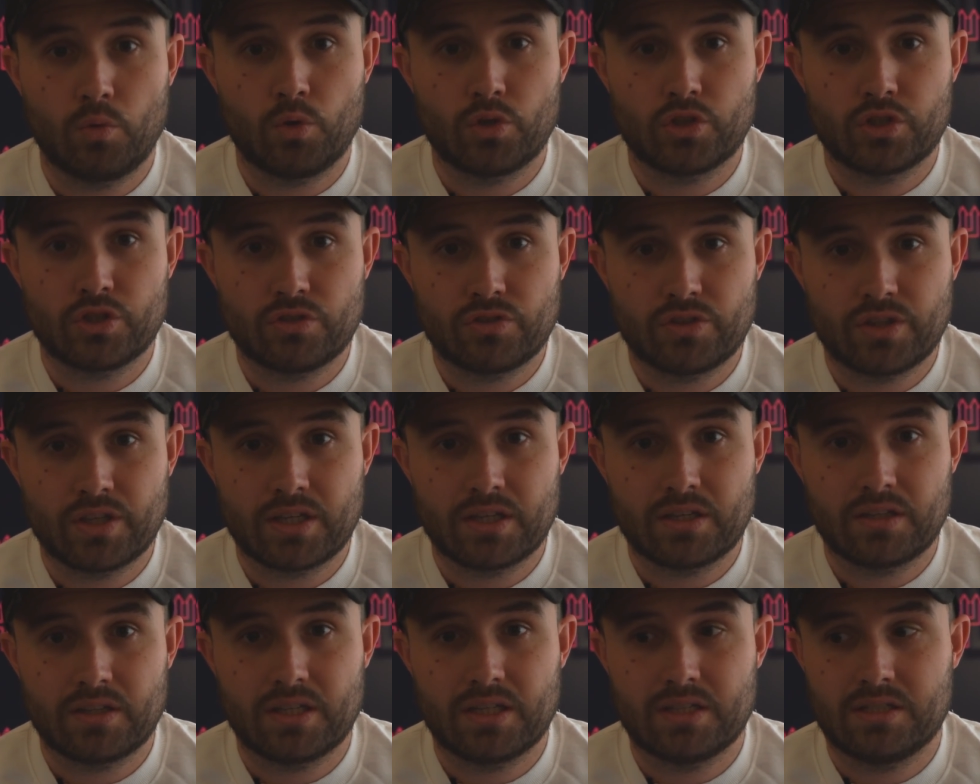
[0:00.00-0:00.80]
What do you
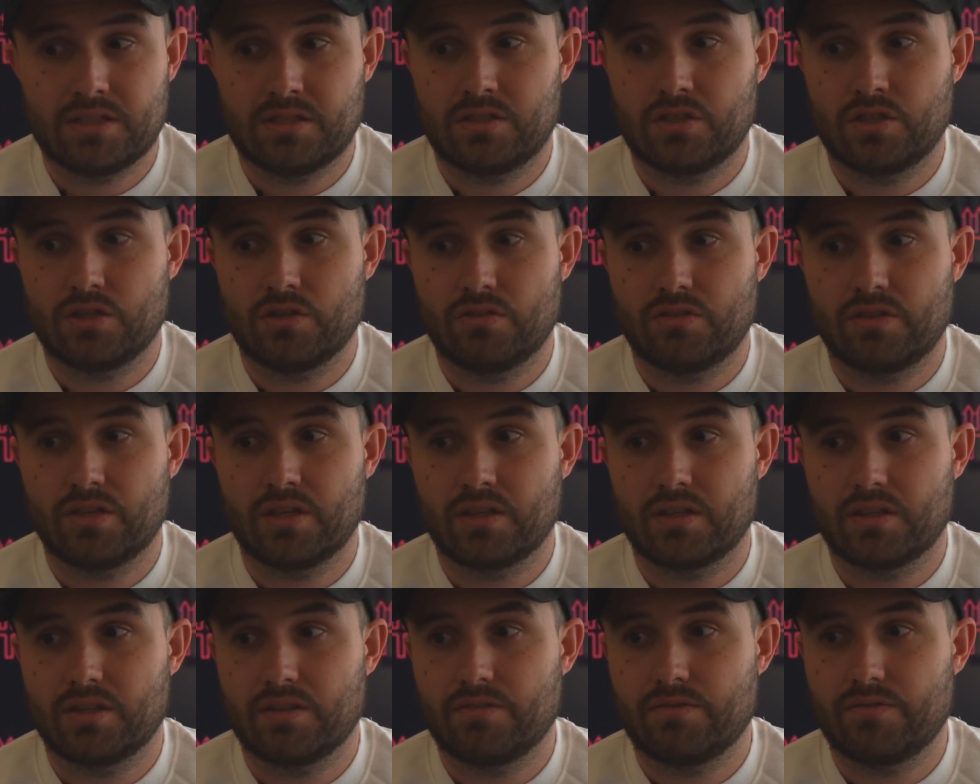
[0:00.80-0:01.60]
think of this? Do you
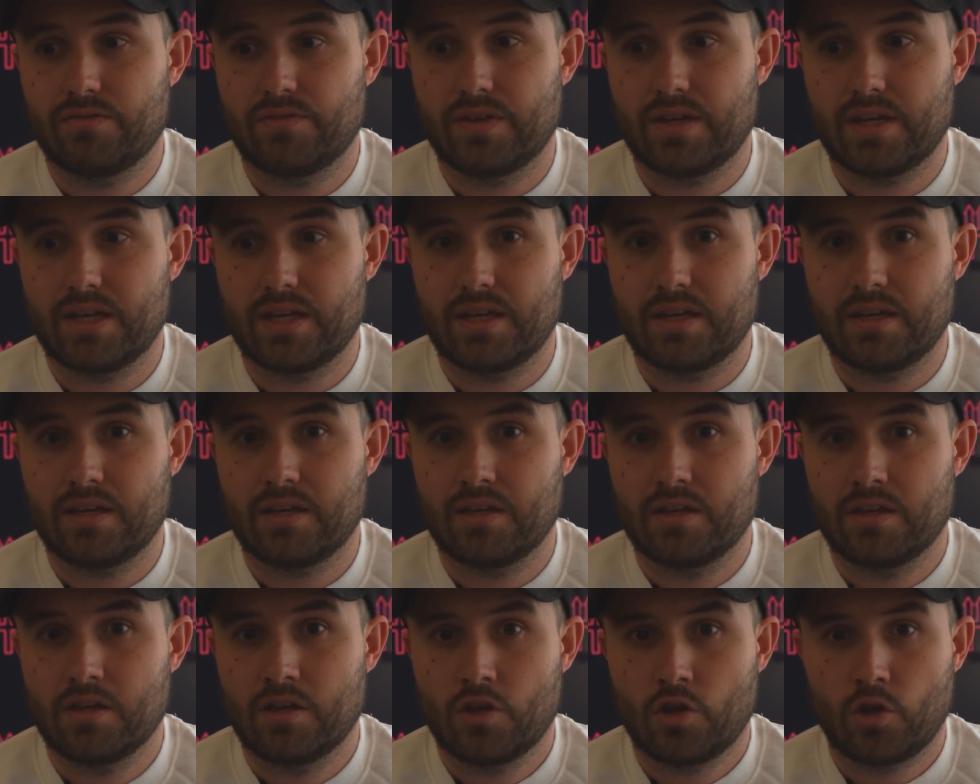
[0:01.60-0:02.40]
think they've
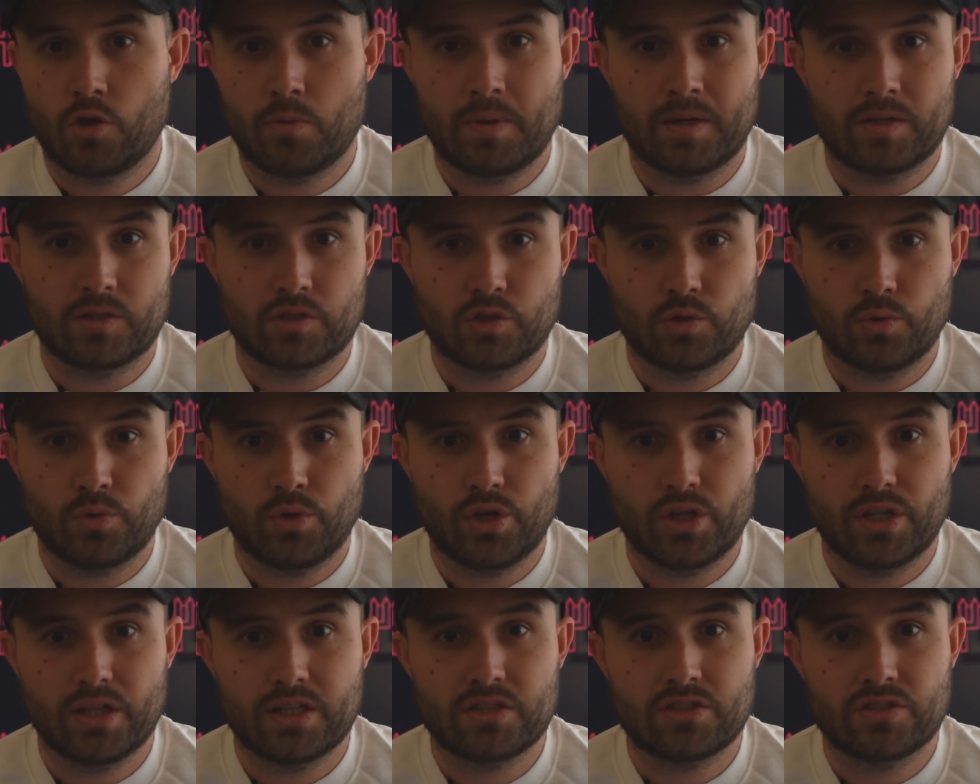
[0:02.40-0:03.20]
come out too
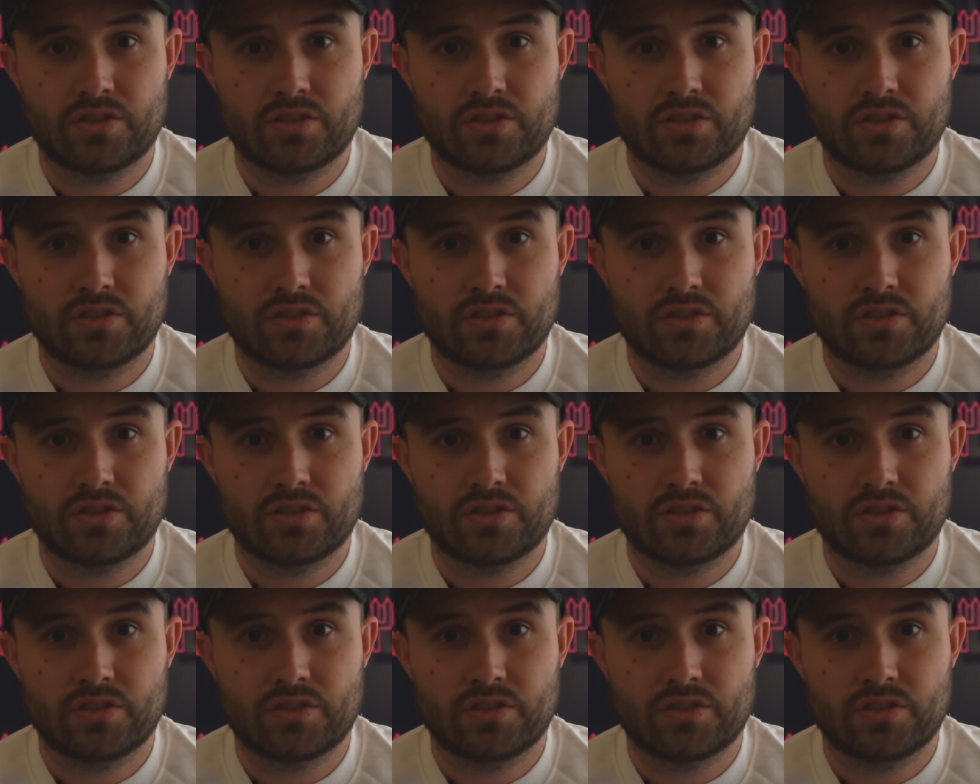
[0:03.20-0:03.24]
early?